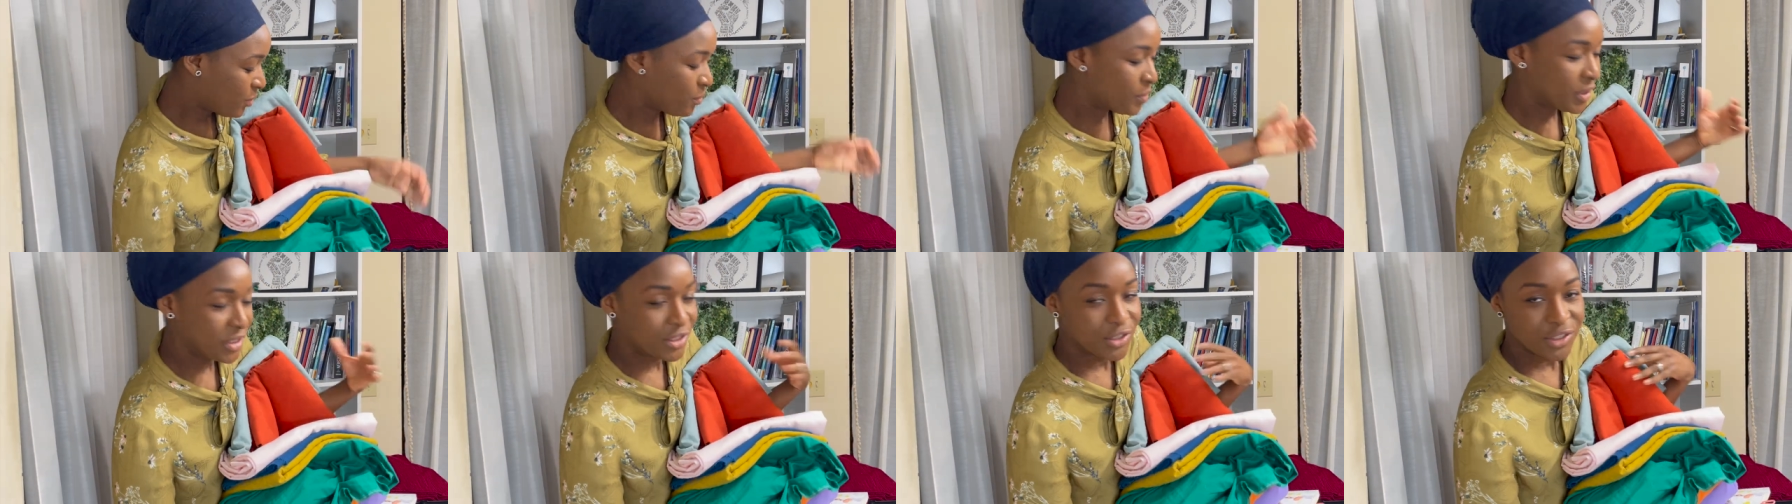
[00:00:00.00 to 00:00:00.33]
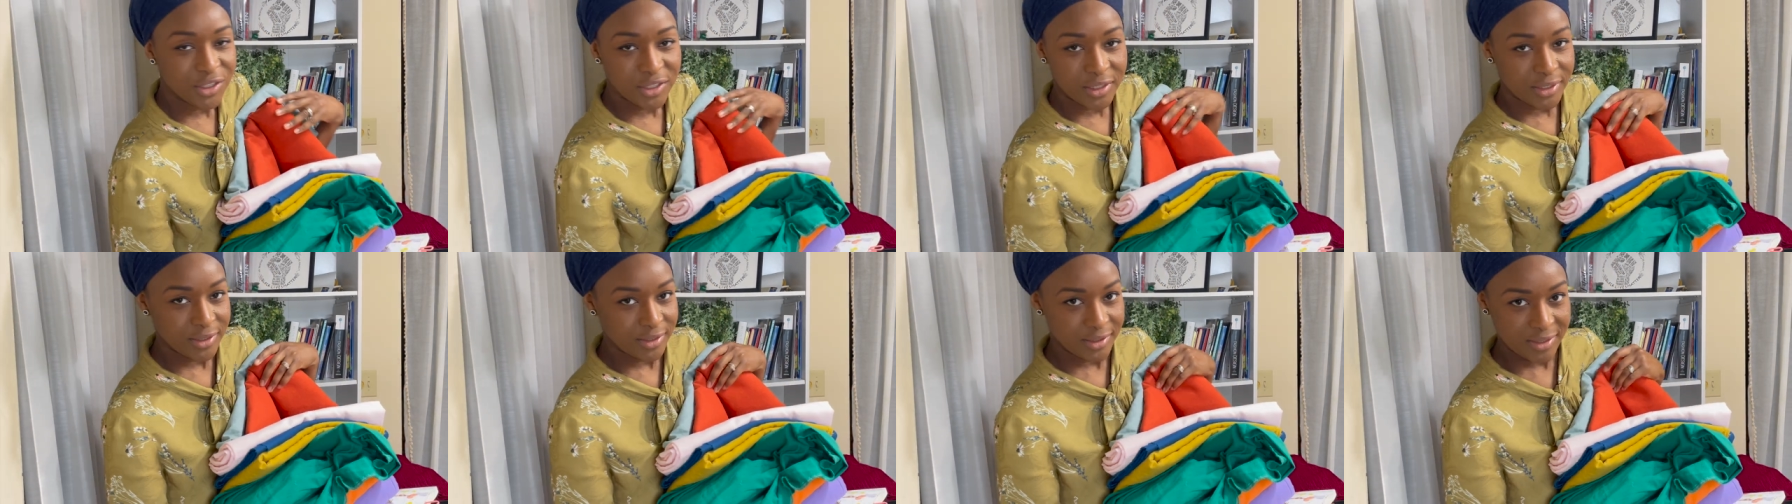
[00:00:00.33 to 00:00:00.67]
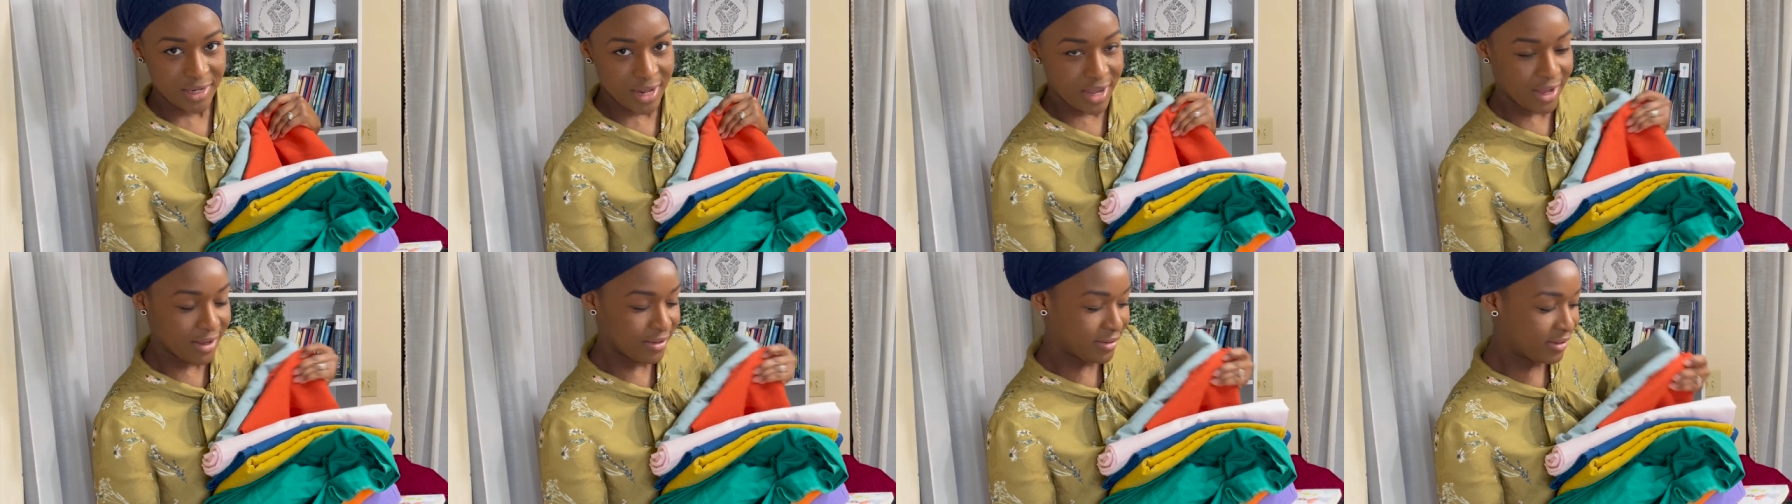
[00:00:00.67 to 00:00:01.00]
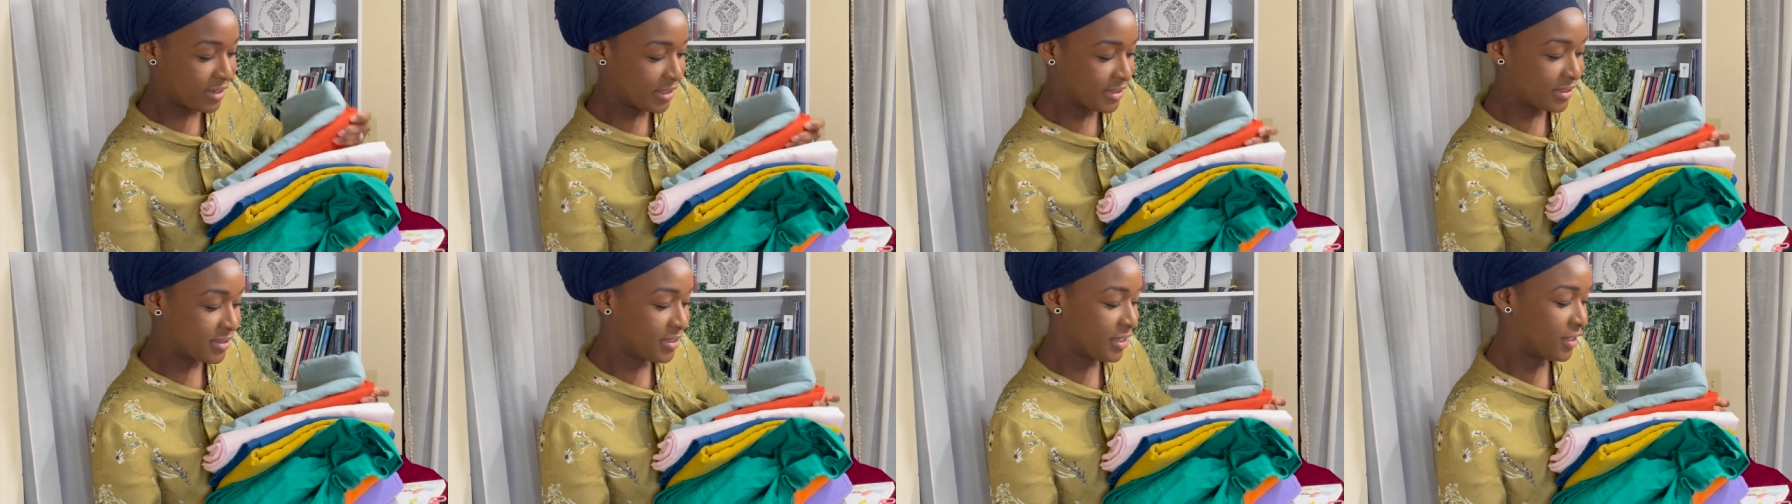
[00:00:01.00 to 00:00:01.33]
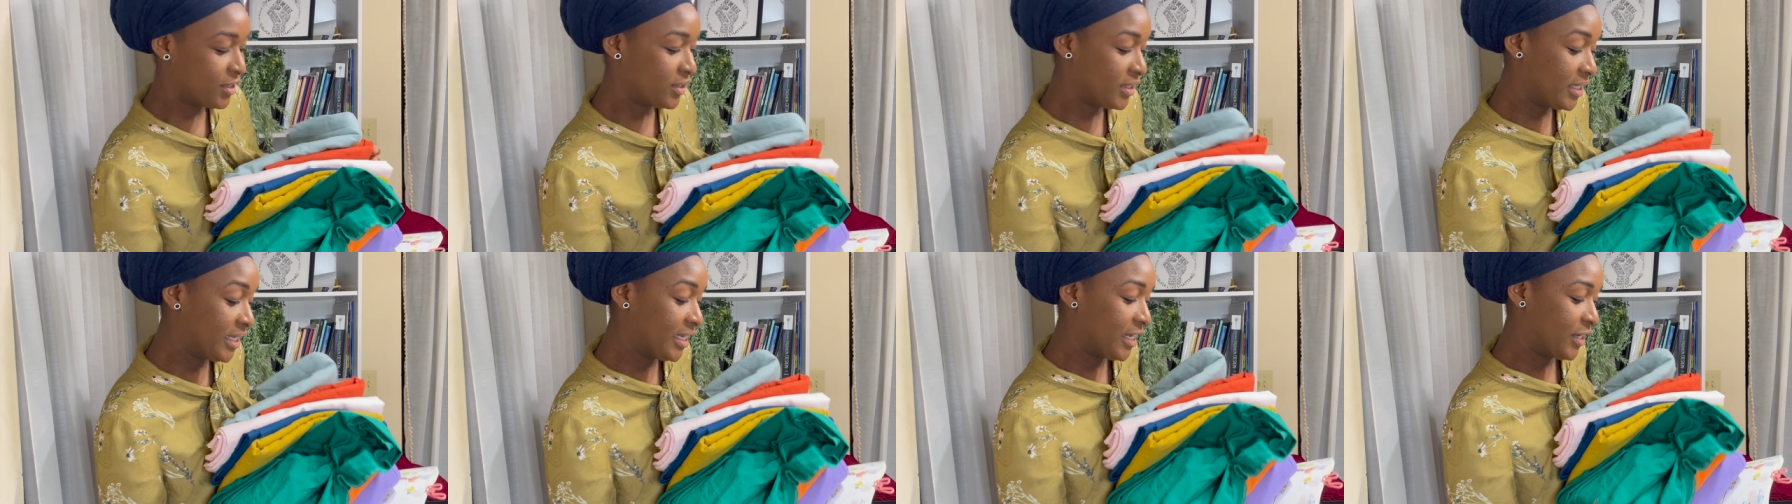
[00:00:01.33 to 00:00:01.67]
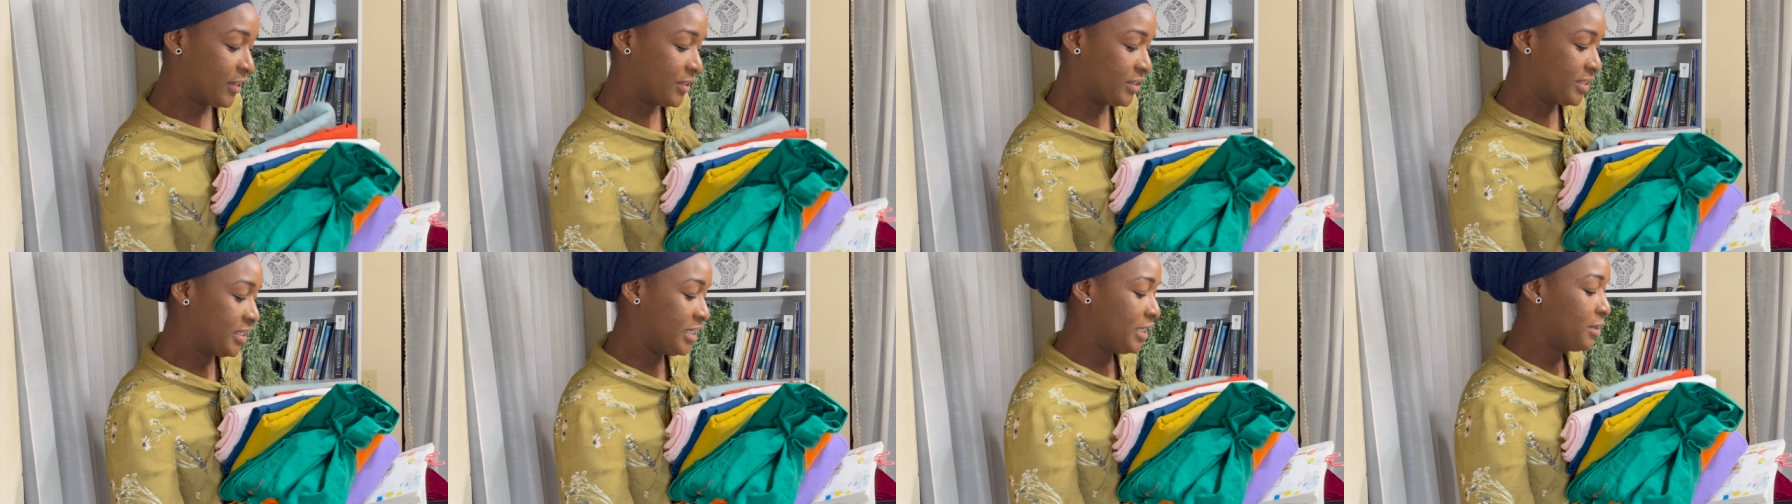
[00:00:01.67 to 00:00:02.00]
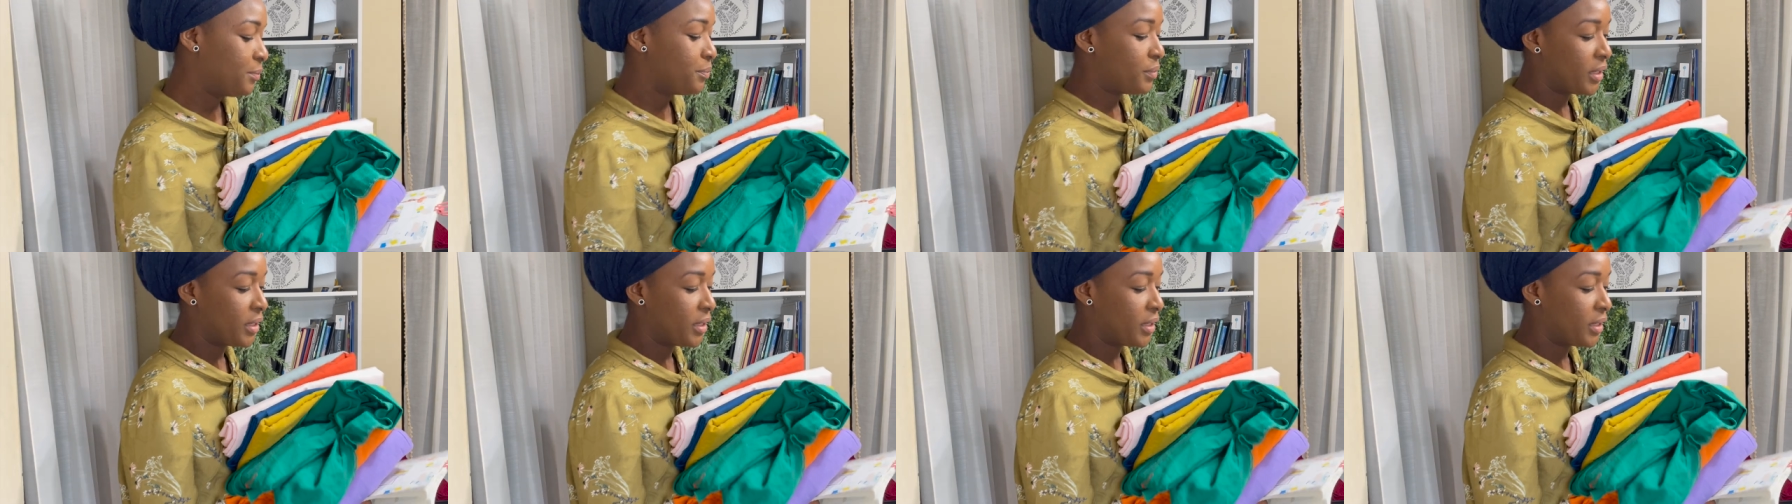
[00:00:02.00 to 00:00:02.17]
which is not necessarily guaranteed,